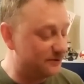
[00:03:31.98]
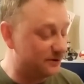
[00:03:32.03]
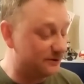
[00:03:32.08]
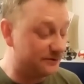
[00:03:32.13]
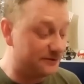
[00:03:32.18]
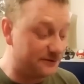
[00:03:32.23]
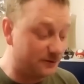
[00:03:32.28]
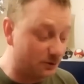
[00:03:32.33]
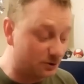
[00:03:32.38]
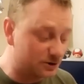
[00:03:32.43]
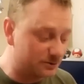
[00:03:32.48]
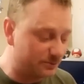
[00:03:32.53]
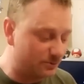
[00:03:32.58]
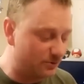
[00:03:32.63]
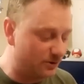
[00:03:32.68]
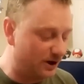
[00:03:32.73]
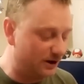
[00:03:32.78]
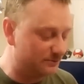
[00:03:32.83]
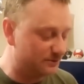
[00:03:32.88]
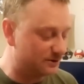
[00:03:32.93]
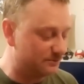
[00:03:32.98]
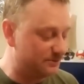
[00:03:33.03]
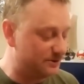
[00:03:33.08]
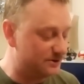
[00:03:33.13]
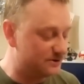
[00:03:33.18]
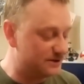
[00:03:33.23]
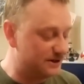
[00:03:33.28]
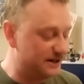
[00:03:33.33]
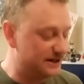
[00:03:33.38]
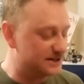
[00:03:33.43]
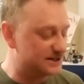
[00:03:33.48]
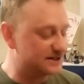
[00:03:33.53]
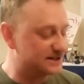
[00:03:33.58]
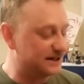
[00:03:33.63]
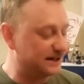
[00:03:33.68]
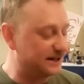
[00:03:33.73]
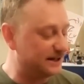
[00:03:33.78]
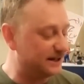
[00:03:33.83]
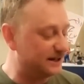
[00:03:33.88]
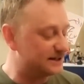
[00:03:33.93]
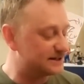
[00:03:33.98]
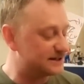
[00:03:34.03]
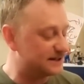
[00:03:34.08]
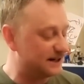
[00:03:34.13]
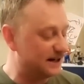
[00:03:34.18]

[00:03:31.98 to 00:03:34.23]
the affordable home computer, is staking its